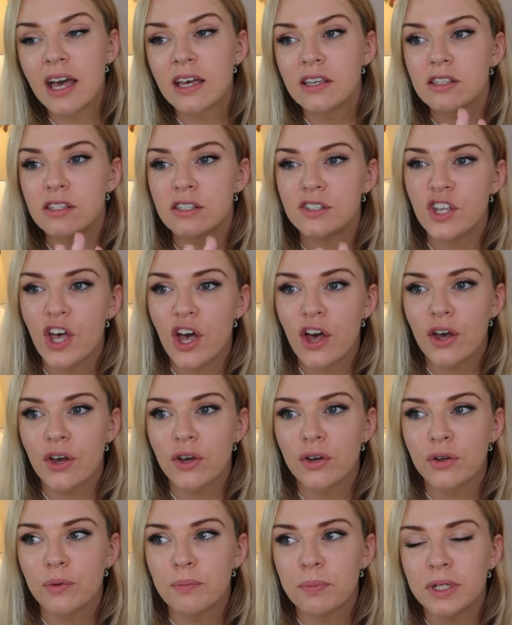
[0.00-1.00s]

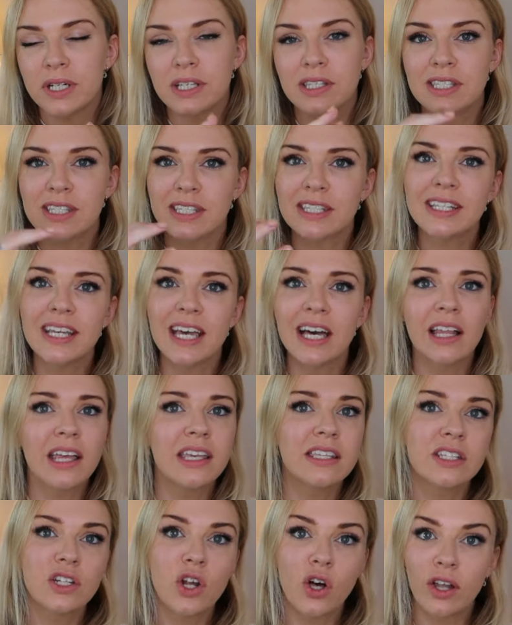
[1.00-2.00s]
So, but still,
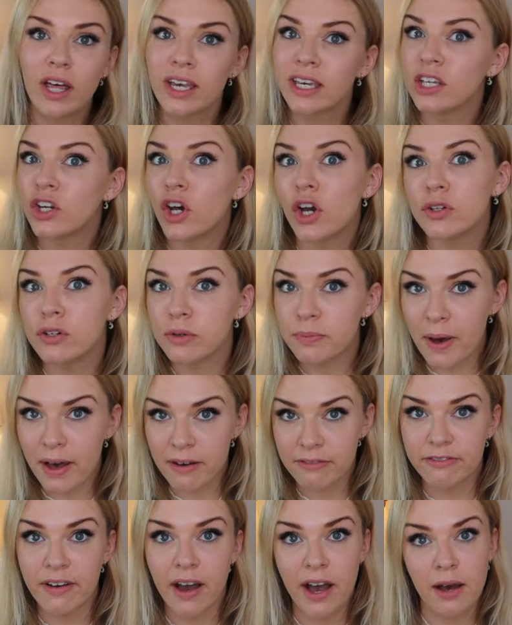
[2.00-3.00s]
it's not like an eau de
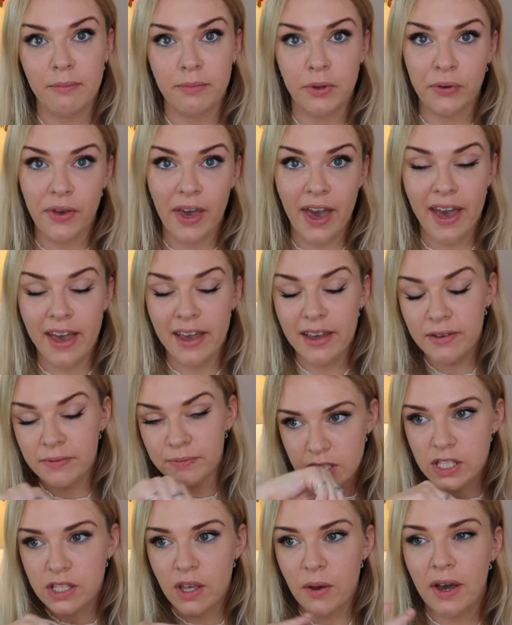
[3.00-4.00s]
parfum, okay?
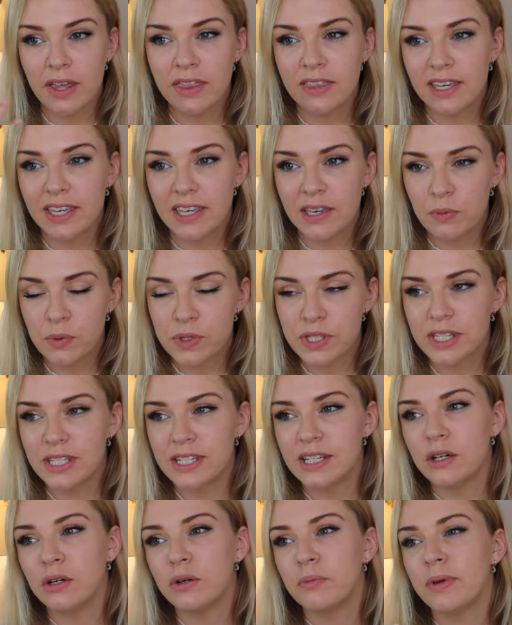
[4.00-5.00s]
So I think it would
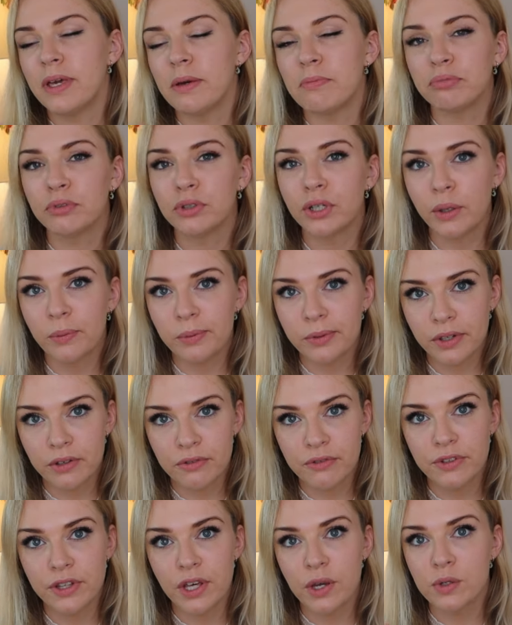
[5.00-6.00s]
still be
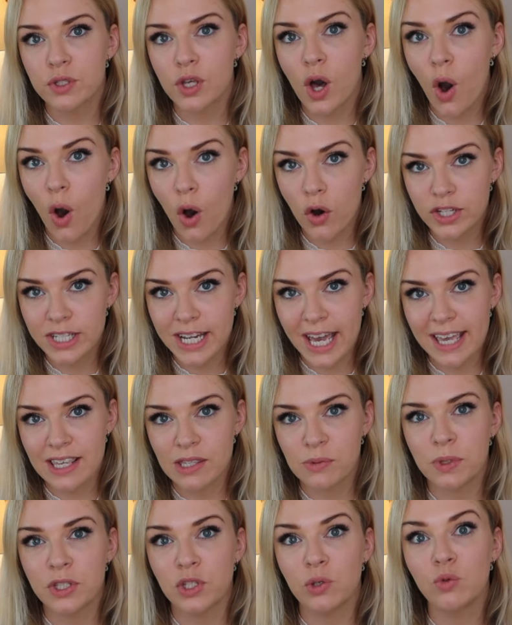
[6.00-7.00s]
appropriate for those hot
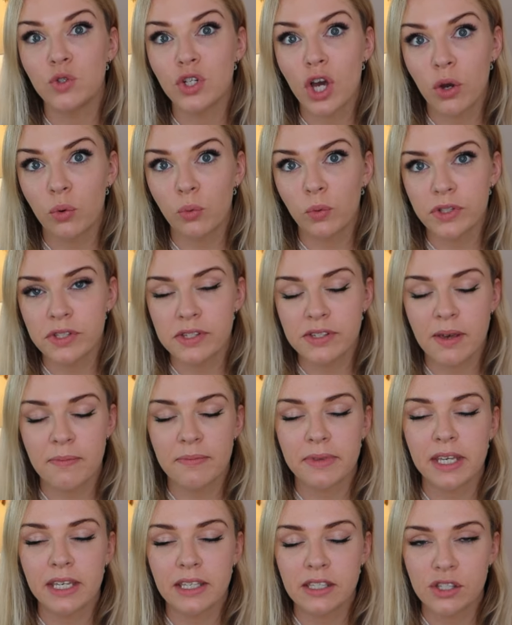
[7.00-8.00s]
days when you don't want
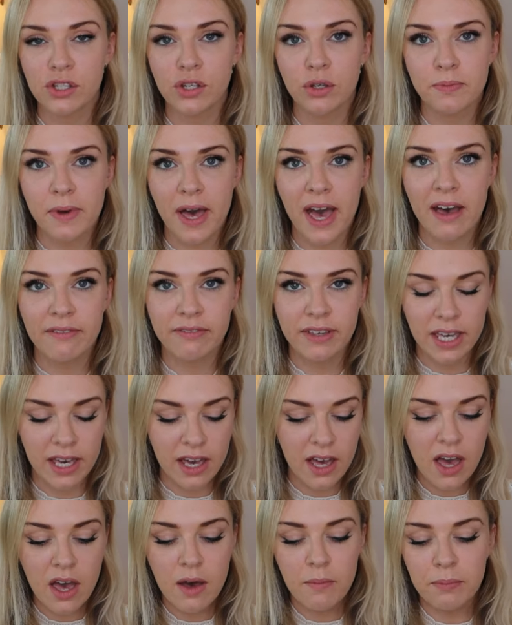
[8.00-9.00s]
something super heavy.